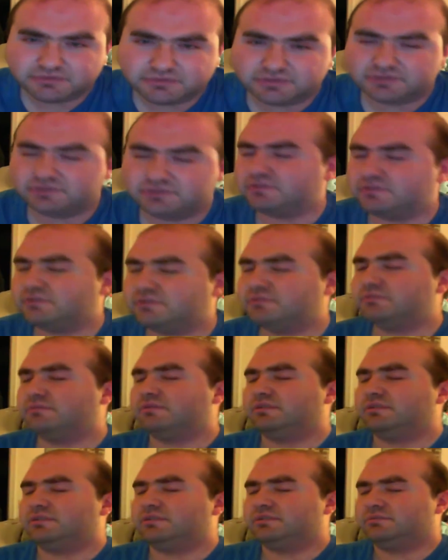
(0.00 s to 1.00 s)
Zuyu
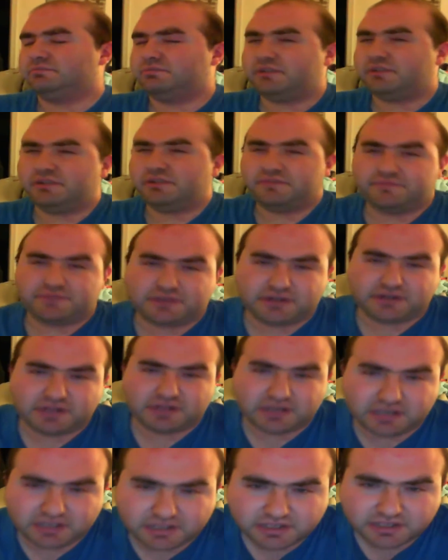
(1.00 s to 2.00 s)
looks pretty freaking
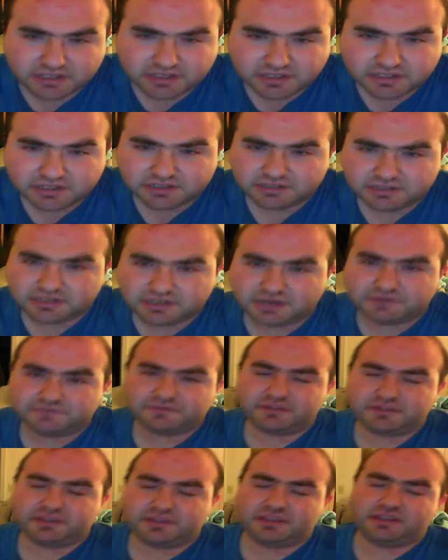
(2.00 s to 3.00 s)
hot.
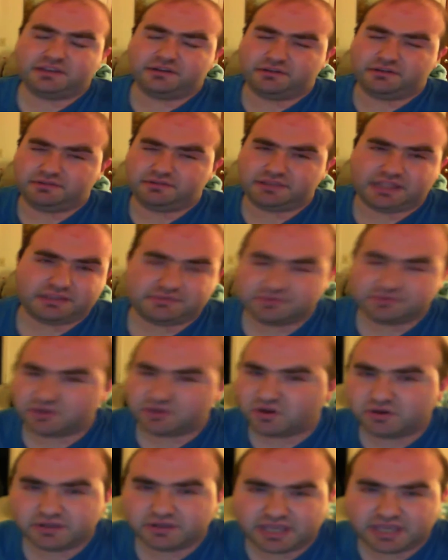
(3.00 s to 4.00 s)
Definitely, you know, that
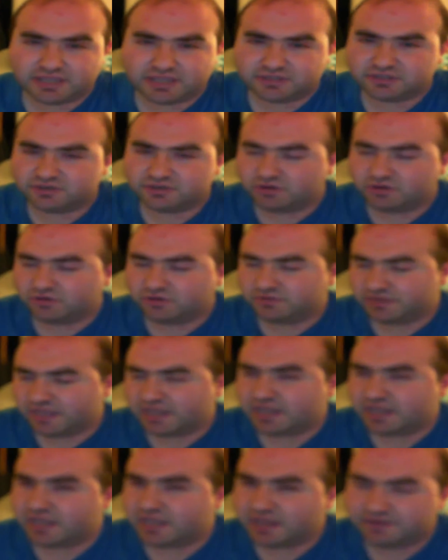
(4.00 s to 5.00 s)
tongue action all
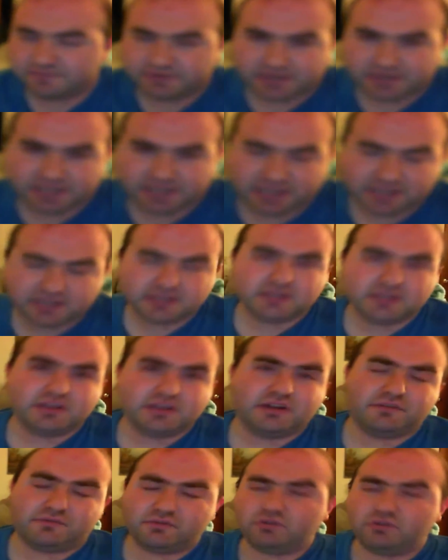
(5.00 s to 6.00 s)
day, every day.
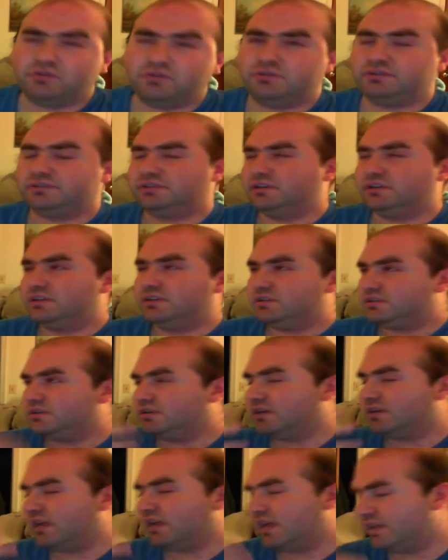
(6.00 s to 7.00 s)
Of course,
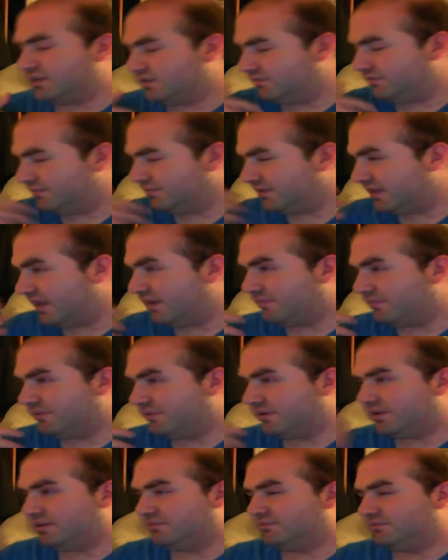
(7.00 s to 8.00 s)
tongue action with that when
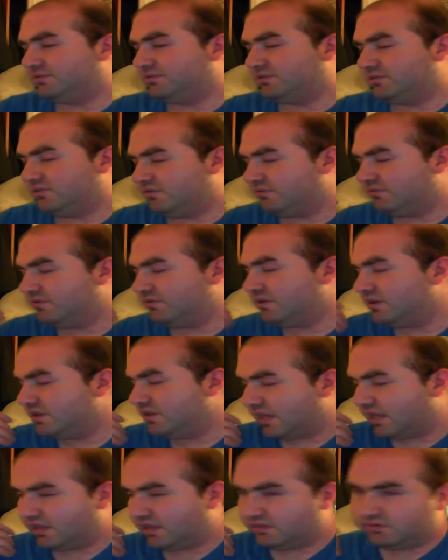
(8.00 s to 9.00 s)
it comes to
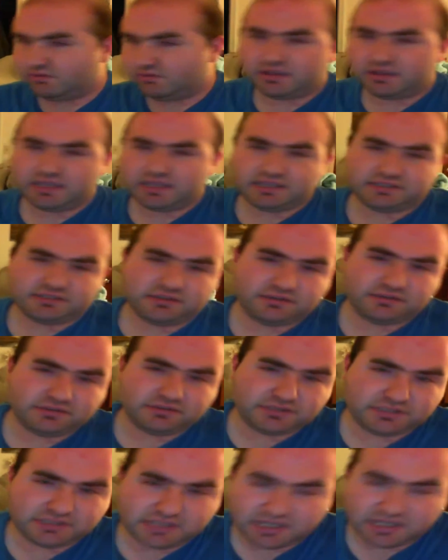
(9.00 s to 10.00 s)
that long-ass tongue
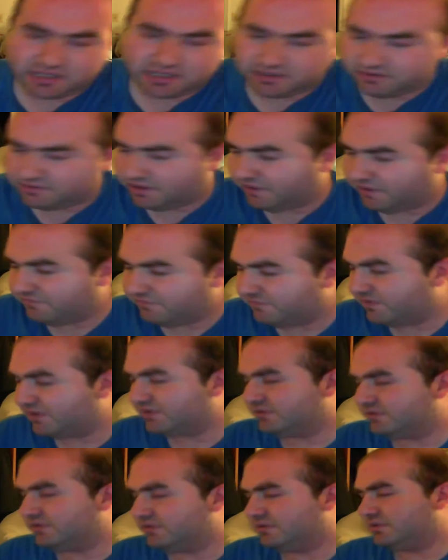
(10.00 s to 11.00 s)
she's got, you know, that
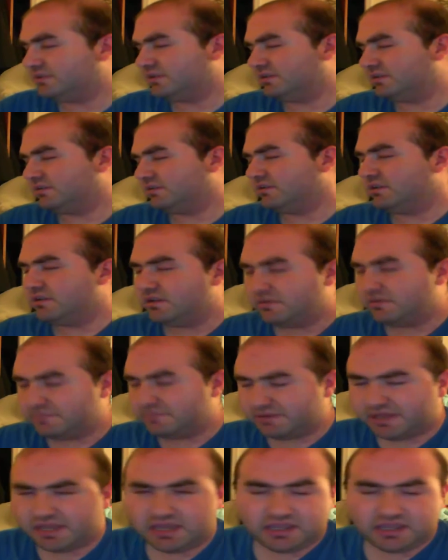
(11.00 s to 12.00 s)
frog-looking tongue.
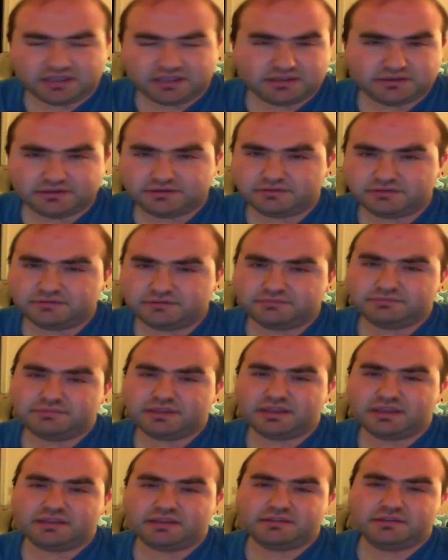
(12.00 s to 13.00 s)
But hey, you know,
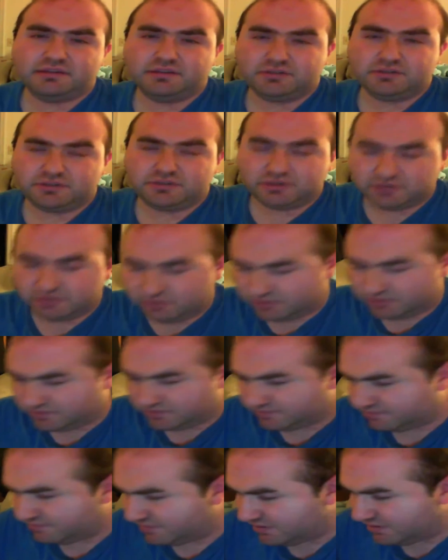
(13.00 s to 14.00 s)
hey, tongue
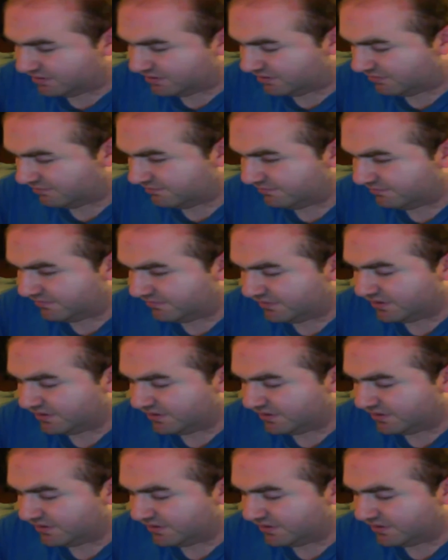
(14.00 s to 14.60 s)
girls, you know,